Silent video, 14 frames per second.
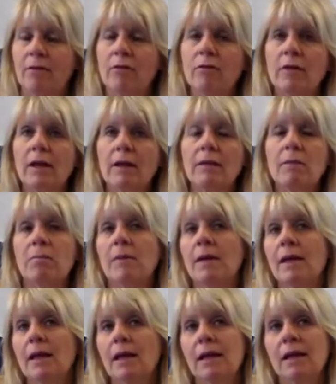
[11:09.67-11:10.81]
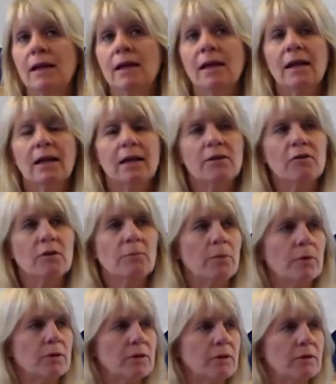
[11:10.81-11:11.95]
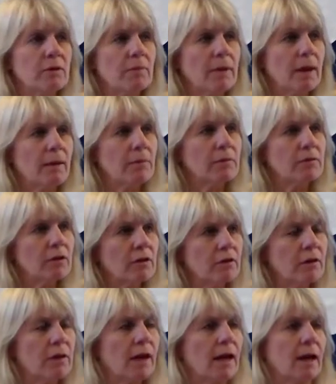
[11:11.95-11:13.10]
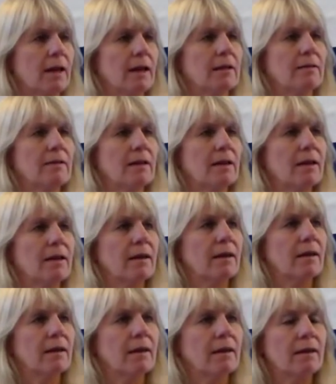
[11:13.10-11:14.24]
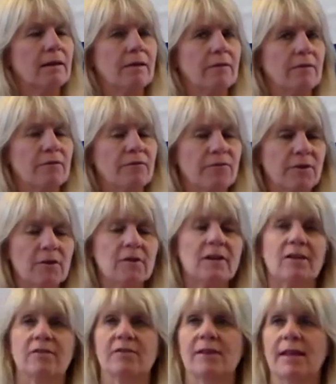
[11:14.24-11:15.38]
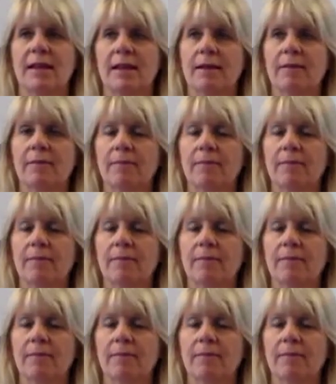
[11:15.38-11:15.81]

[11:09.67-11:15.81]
So in the beginning, it's important to be able to look at it fearlessly.